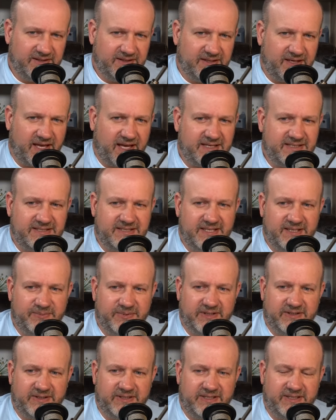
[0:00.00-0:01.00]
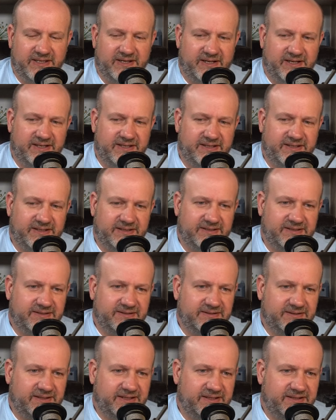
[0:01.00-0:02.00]
I typically on a
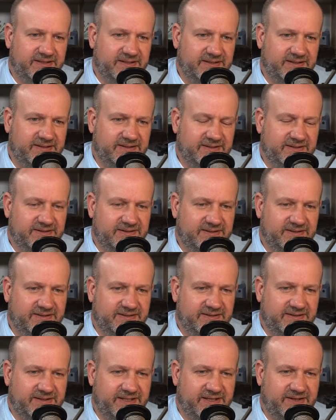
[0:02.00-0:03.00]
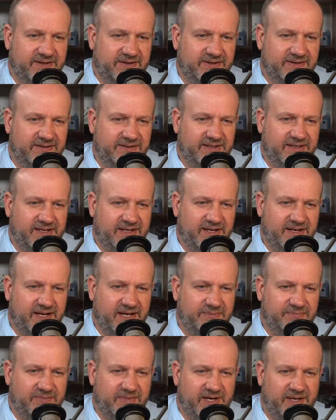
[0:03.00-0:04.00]

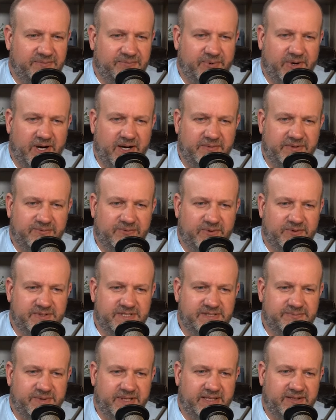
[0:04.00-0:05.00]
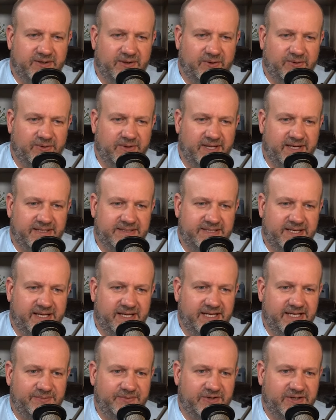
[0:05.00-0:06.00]
I probably won't spend a whole lot of
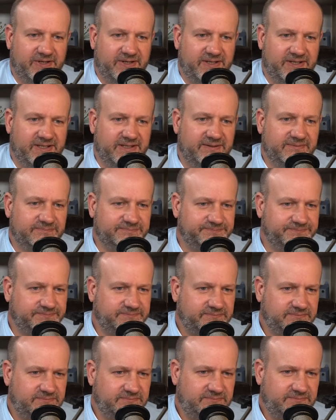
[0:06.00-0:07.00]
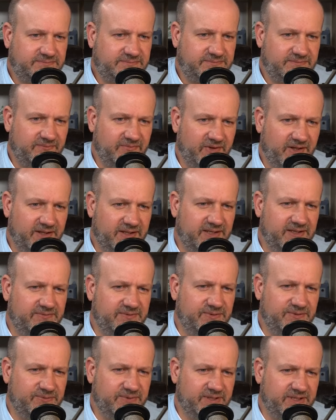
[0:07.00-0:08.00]
time on, like, if
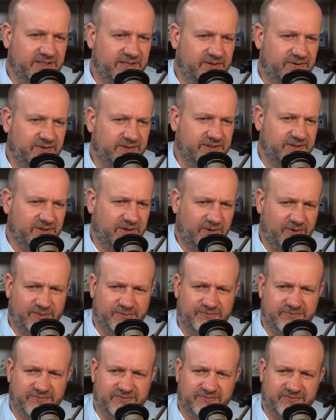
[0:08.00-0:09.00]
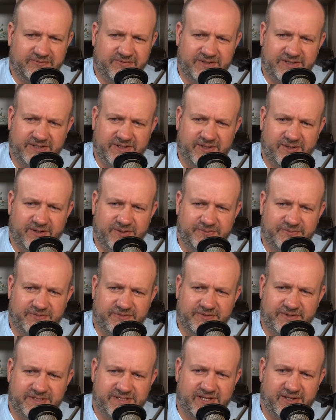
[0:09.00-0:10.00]
you want to know your home, what your home
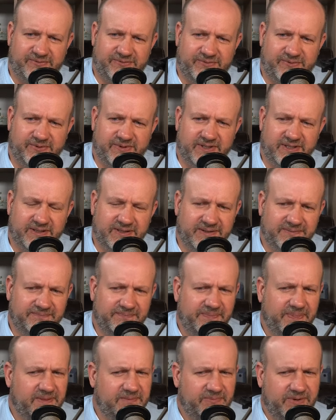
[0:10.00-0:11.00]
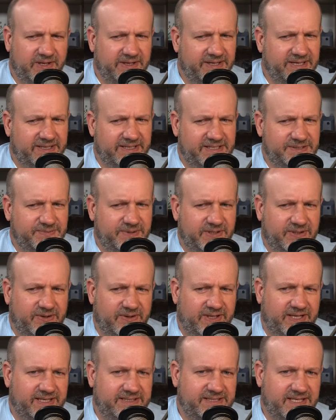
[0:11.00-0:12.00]
would sell for, probably not going to spend a whole
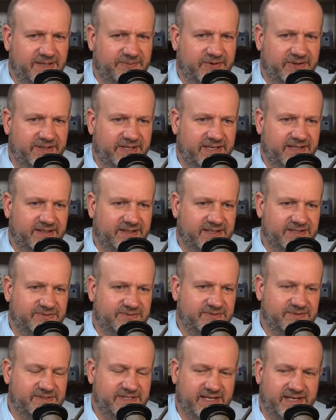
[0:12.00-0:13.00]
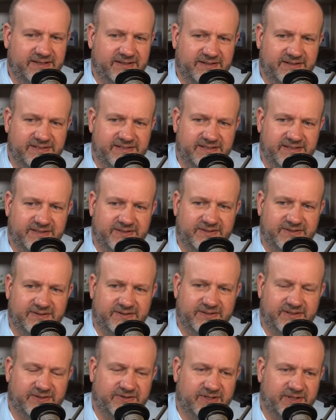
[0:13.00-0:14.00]
lot of time on that unless we've signed a listing
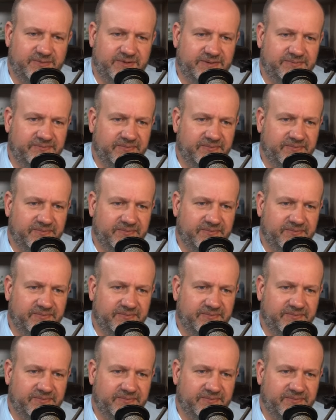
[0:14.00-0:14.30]
agreement,